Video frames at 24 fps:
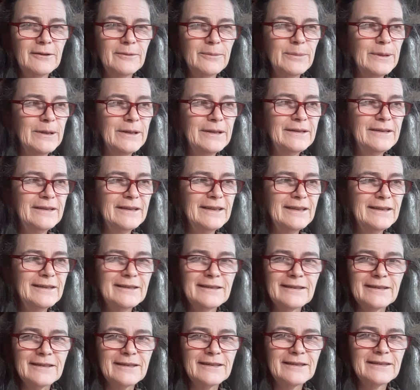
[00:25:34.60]
They didn't,
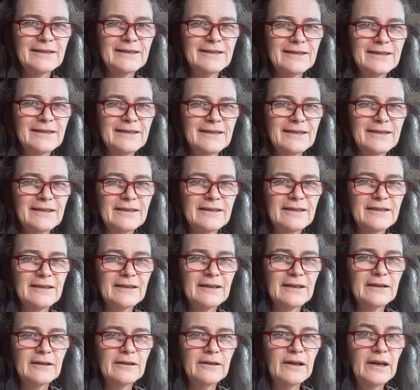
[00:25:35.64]

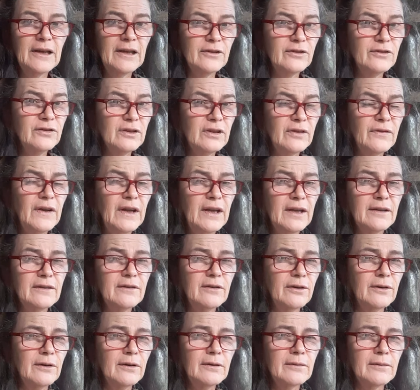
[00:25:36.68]
and should have had a
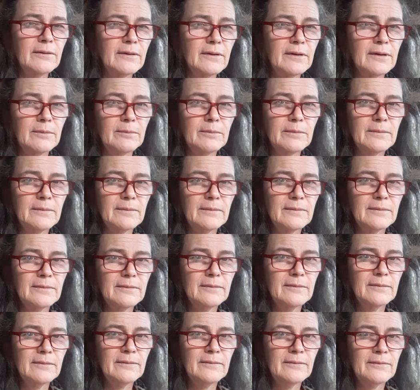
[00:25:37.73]
talk with him.
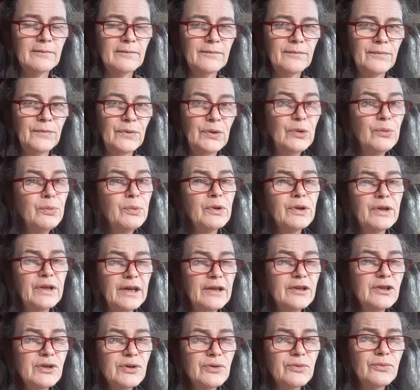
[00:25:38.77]
You will
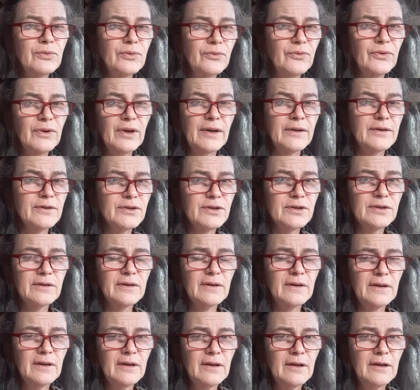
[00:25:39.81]
get your revenge.
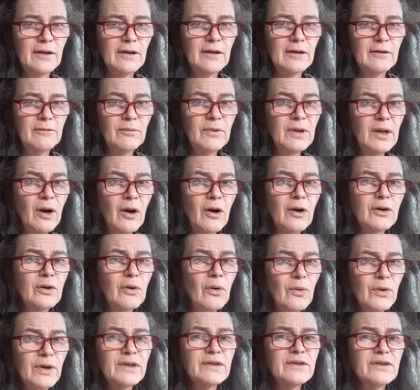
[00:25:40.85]
We are
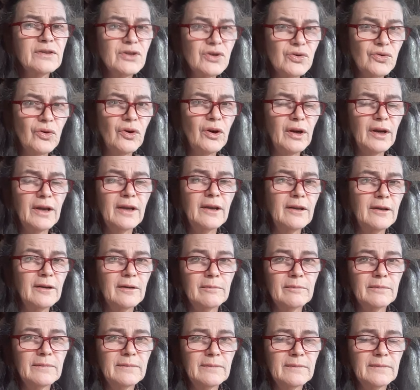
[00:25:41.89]
going to try
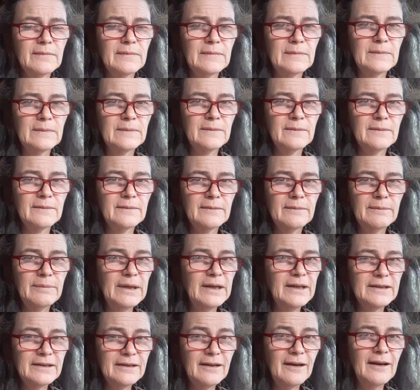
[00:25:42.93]
him,
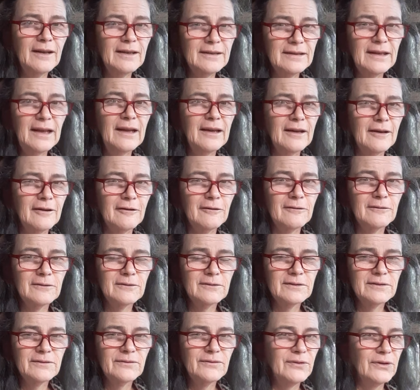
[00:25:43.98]
but not now,
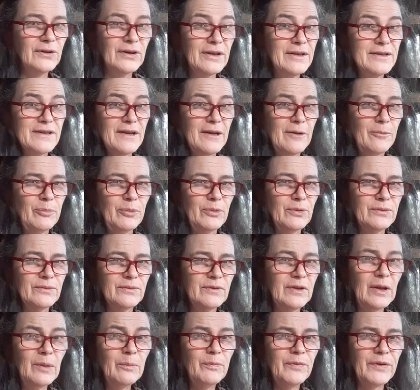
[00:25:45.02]
for example,
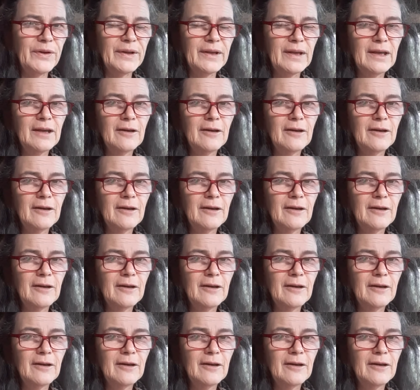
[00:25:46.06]
something.